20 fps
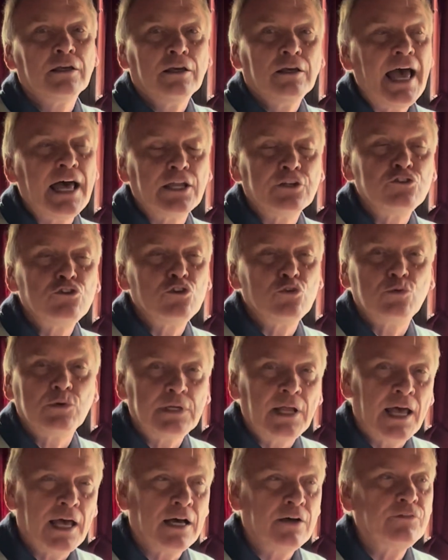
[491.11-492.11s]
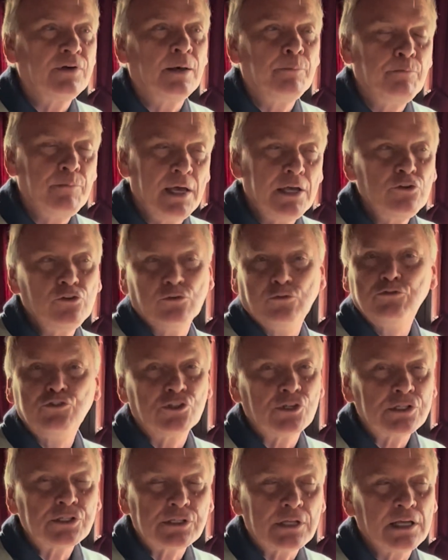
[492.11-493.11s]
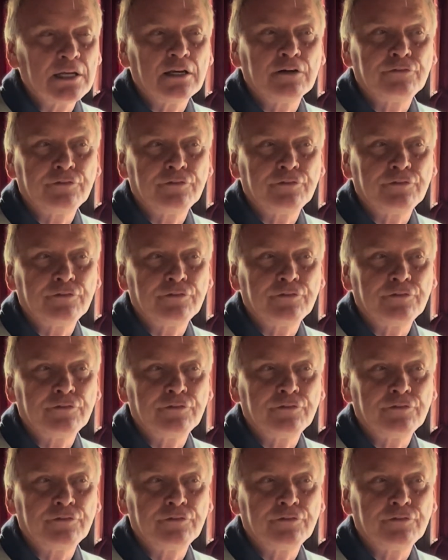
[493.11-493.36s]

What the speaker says: and you would have a menu, just like a